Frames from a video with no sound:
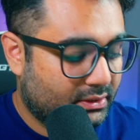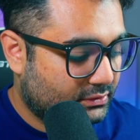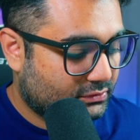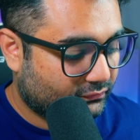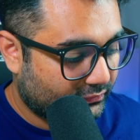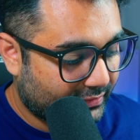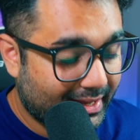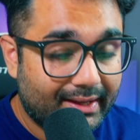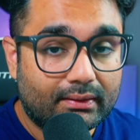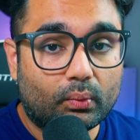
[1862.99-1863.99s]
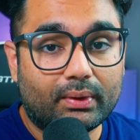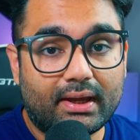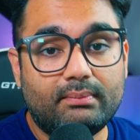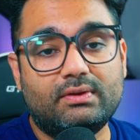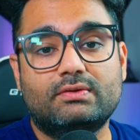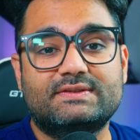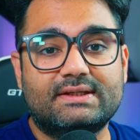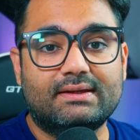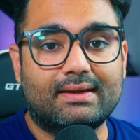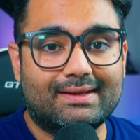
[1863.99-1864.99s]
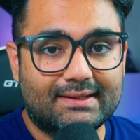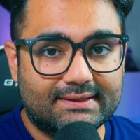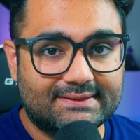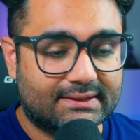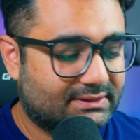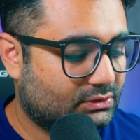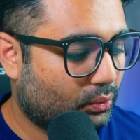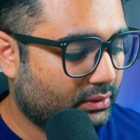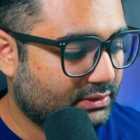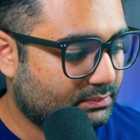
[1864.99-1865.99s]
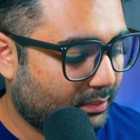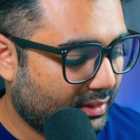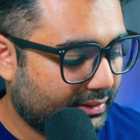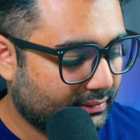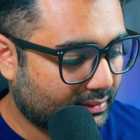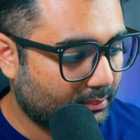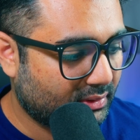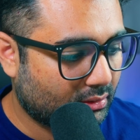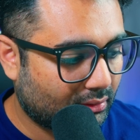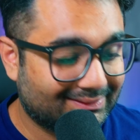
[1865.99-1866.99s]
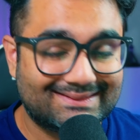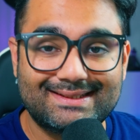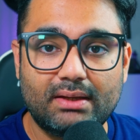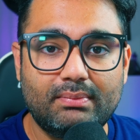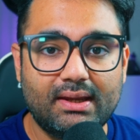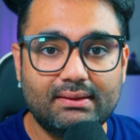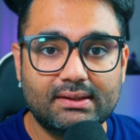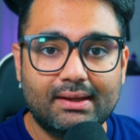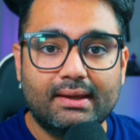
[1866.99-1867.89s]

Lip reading: So for that, what I'm using is a storage by a company called SendMate.